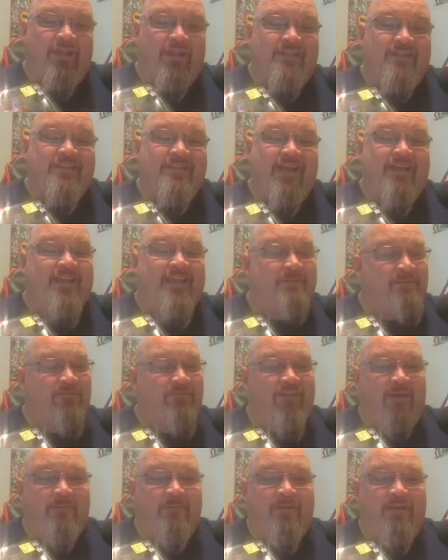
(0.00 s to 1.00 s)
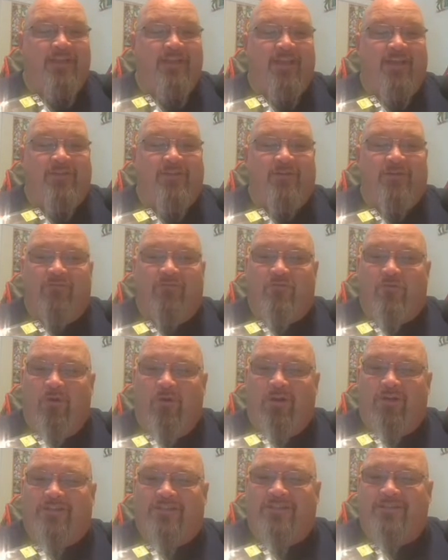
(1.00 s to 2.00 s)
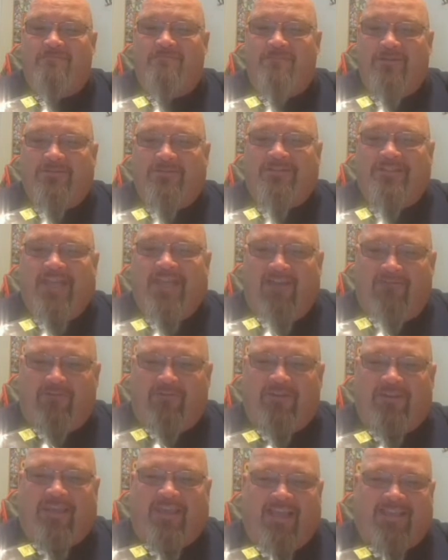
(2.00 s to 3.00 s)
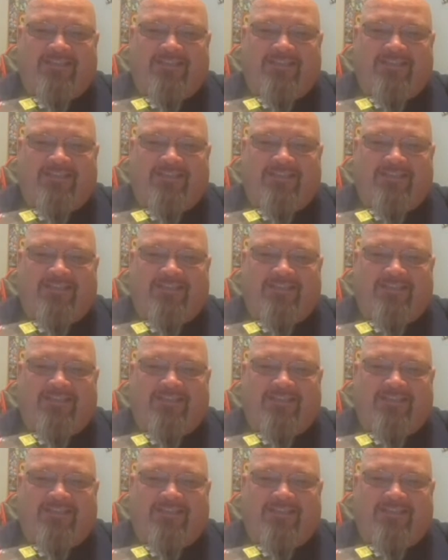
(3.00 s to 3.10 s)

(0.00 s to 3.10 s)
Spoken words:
He's got to keep the family together. Of course, most definitely can't